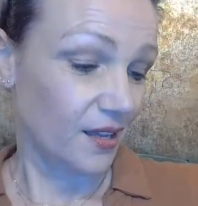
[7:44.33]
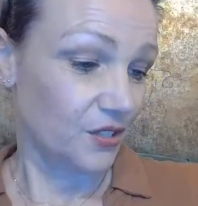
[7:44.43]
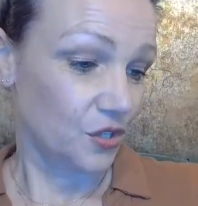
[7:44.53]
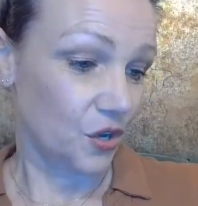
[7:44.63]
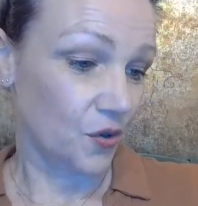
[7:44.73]

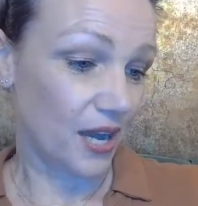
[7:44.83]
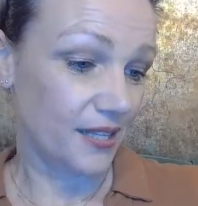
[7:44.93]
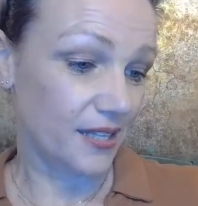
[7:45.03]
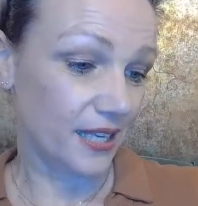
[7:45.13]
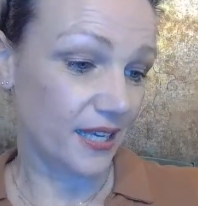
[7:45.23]
So I
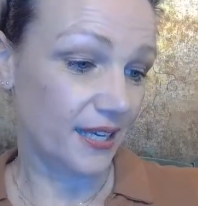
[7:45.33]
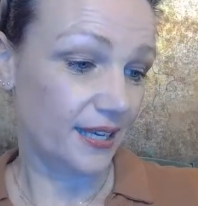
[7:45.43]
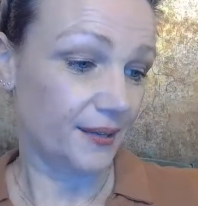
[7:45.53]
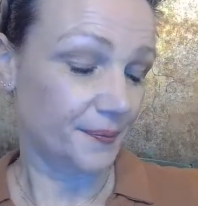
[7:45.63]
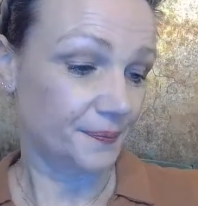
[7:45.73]
think
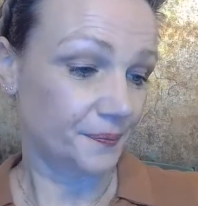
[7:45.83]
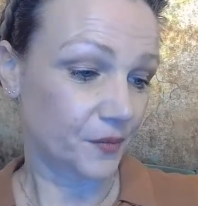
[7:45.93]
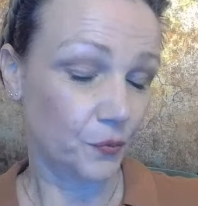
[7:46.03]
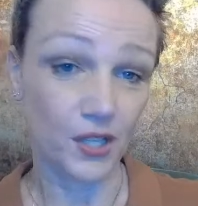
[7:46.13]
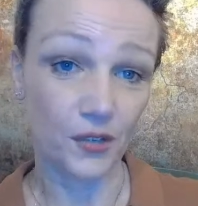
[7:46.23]

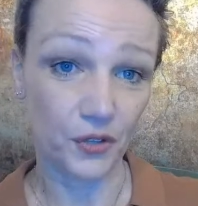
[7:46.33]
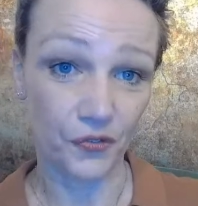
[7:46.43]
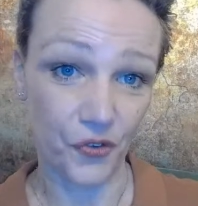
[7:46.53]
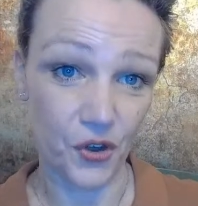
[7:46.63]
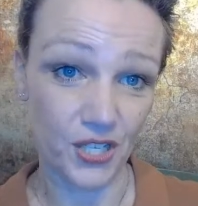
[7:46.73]
one of the
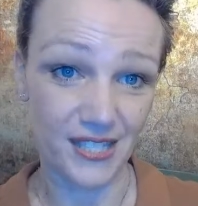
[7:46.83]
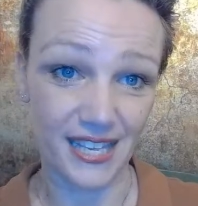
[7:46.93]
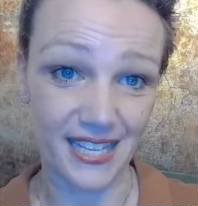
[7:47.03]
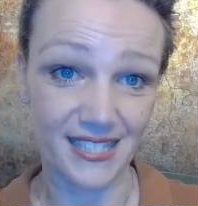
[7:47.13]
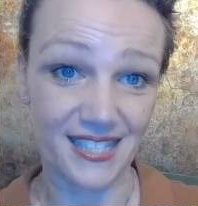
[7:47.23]
first
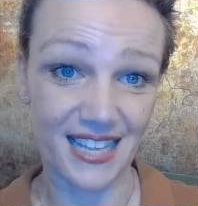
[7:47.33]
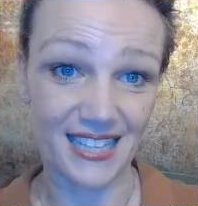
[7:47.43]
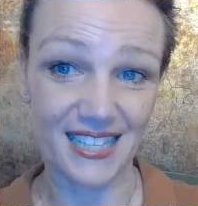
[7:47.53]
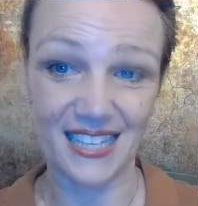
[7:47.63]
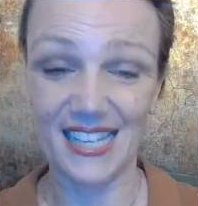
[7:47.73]
things
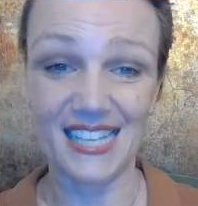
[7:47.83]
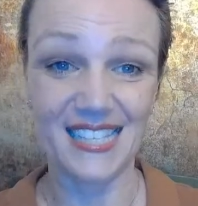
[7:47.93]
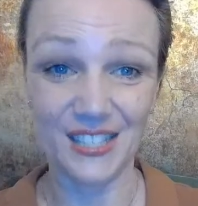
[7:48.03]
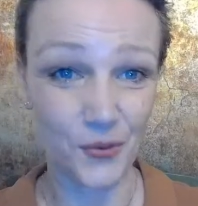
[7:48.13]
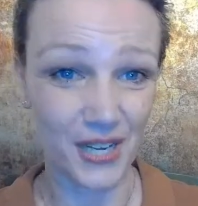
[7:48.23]
that
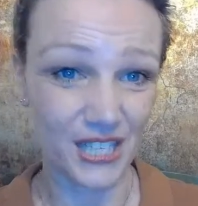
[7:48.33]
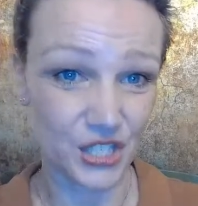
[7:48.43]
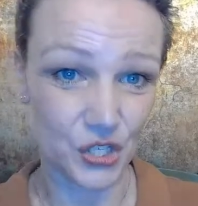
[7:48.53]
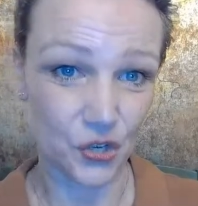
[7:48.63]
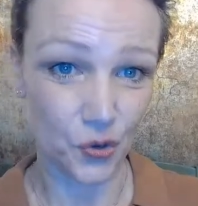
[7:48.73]
isn't really
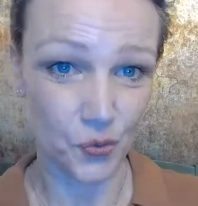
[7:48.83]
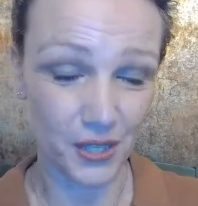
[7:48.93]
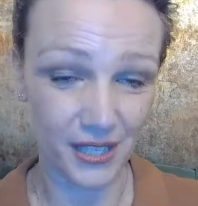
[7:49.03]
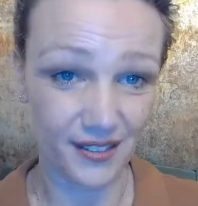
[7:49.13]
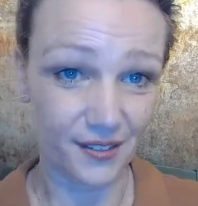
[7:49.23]
shown
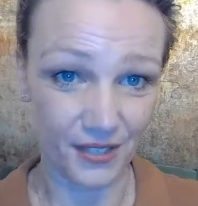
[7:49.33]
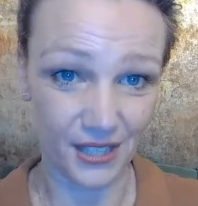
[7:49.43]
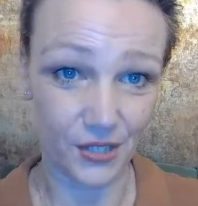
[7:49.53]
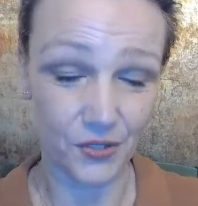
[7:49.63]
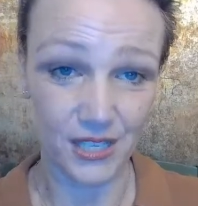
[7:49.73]
in the
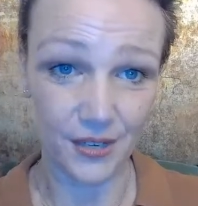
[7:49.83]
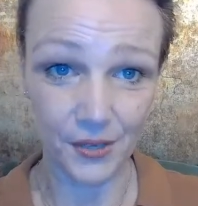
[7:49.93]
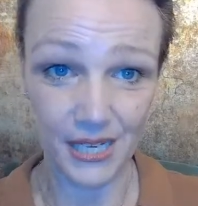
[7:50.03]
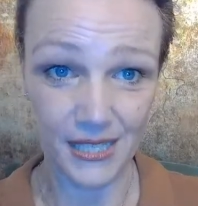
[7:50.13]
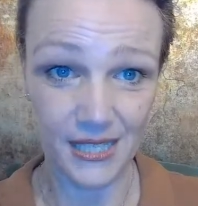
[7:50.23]
video
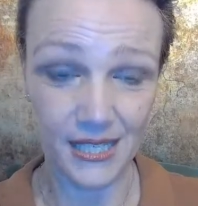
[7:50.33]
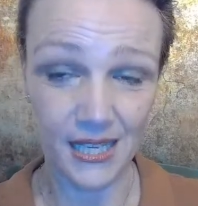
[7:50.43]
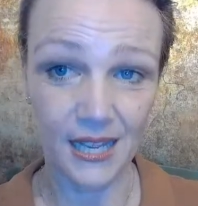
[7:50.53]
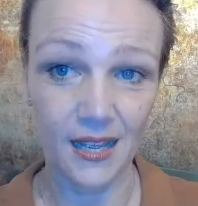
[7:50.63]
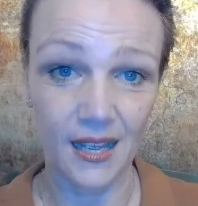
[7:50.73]
series,
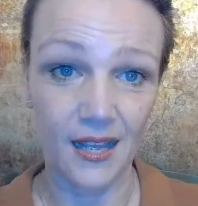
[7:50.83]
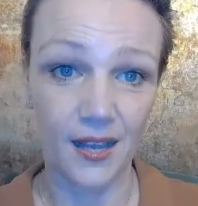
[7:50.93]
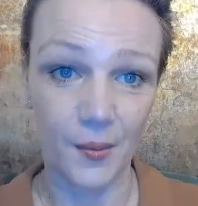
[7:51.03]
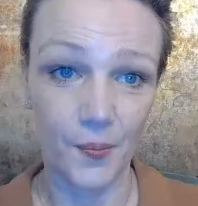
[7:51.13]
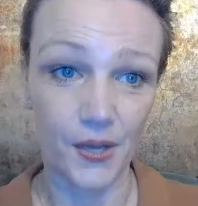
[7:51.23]

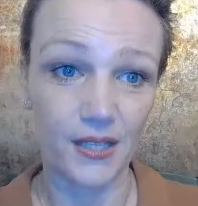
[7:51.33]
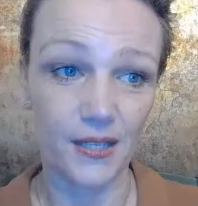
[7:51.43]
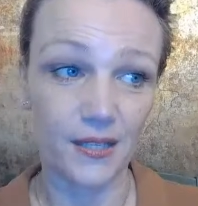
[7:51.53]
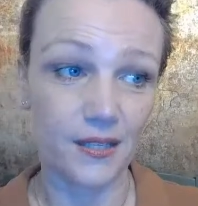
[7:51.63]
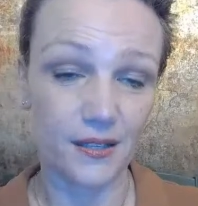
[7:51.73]
but
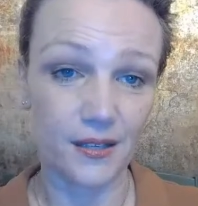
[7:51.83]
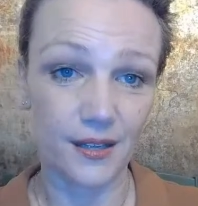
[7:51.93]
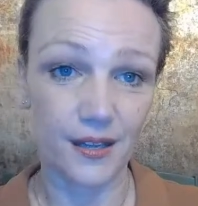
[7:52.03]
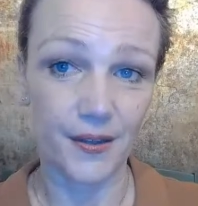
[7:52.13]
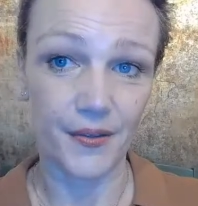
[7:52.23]

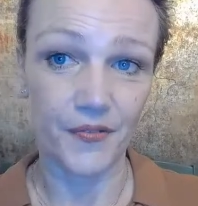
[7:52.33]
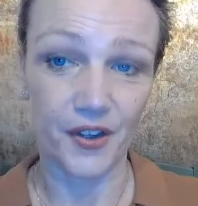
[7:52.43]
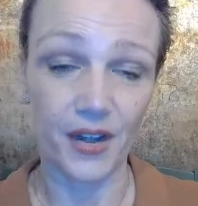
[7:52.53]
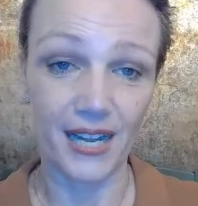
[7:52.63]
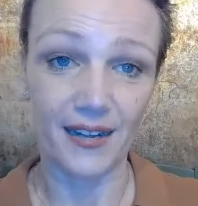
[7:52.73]

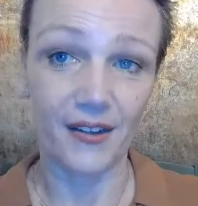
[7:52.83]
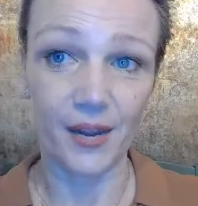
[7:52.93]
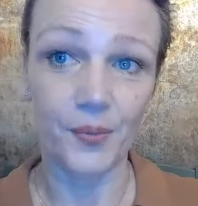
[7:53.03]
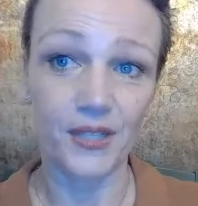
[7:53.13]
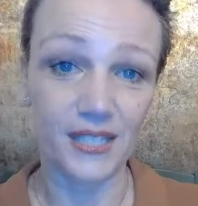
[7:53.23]
very
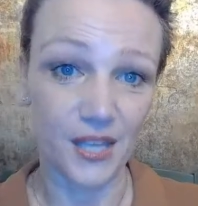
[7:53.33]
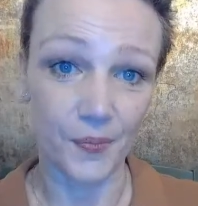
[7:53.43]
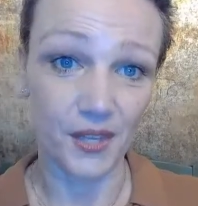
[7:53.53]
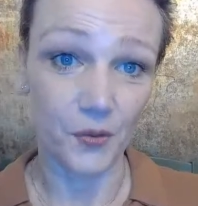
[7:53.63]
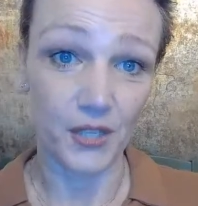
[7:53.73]
clearly, but is
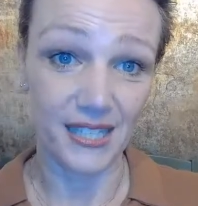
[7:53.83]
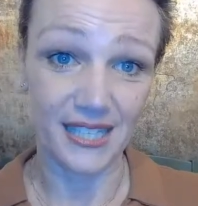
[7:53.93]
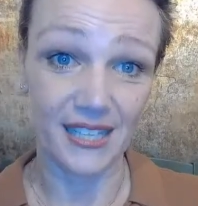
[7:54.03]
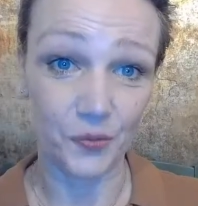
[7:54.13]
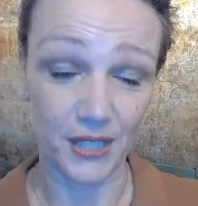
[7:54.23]
something we
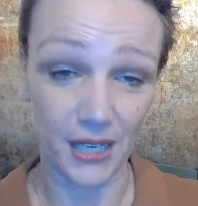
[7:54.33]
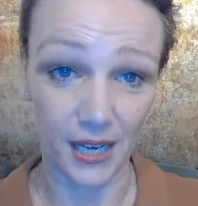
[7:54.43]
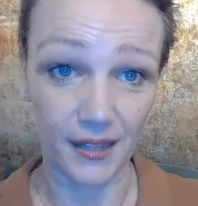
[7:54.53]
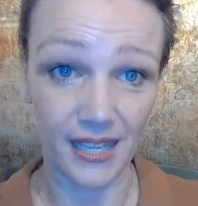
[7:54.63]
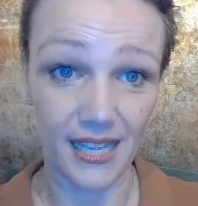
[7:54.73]
did with
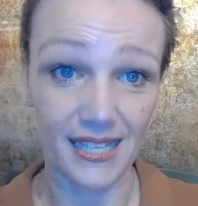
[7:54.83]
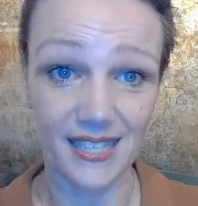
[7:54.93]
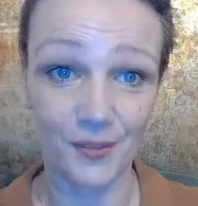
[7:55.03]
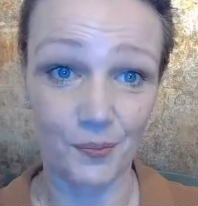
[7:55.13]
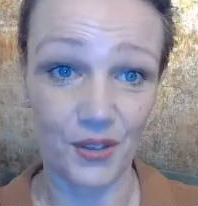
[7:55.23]
Glanny, is
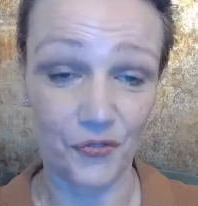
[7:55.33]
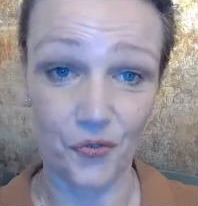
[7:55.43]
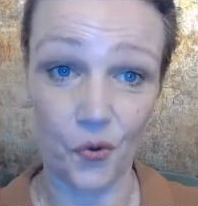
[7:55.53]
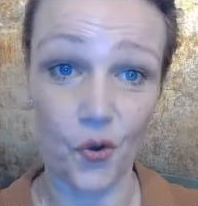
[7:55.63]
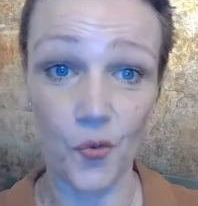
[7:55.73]
that
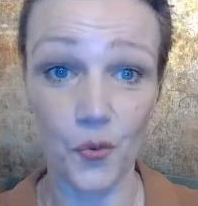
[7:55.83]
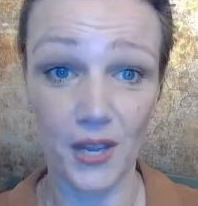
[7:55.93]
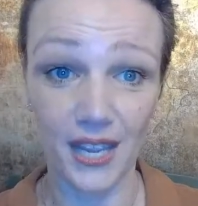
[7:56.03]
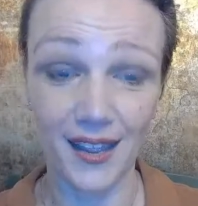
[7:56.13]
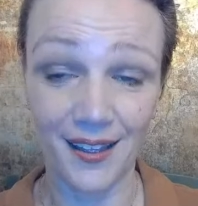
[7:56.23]
before
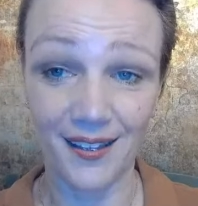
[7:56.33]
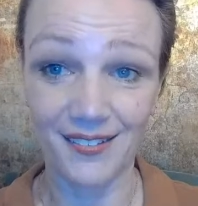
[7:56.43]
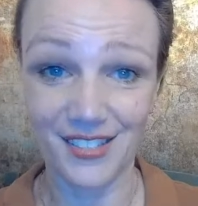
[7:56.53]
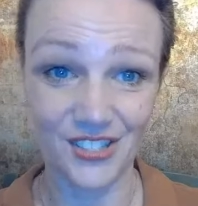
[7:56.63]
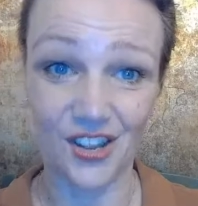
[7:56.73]
we
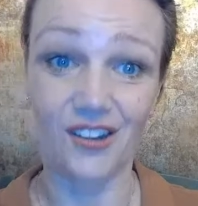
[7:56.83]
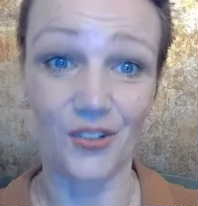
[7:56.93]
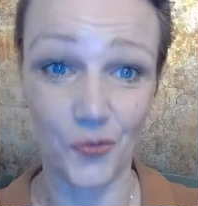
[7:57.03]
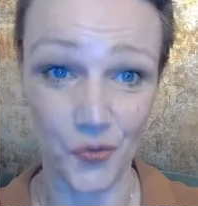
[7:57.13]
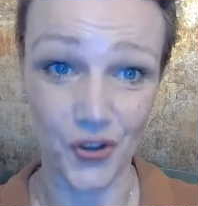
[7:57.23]
started
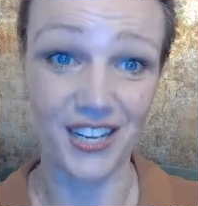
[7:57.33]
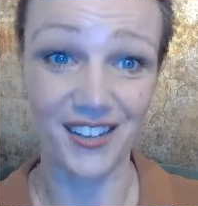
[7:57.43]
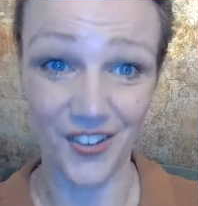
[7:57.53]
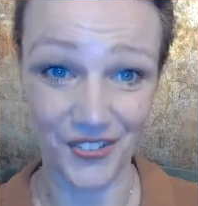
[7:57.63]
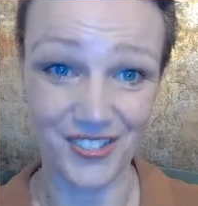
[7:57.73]
on
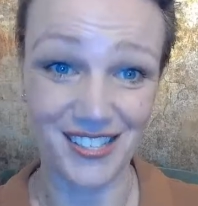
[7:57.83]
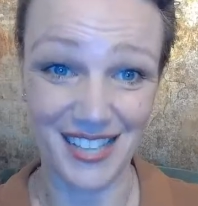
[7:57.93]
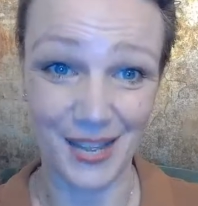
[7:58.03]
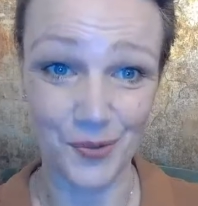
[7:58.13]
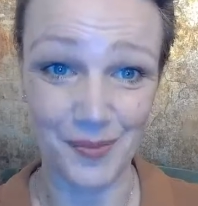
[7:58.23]
working on the
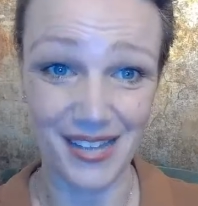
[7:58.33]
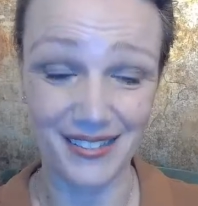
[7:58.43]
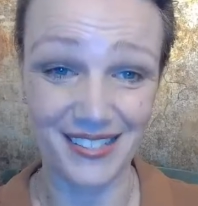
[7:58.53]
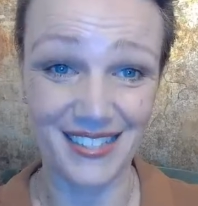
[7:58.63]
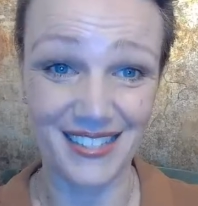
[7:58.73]
stable
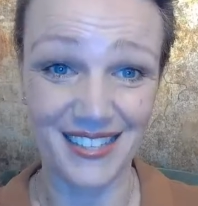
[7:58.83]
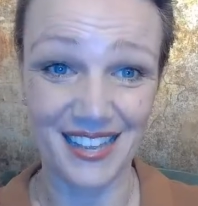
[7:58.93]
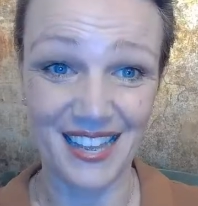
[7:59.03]
magnet,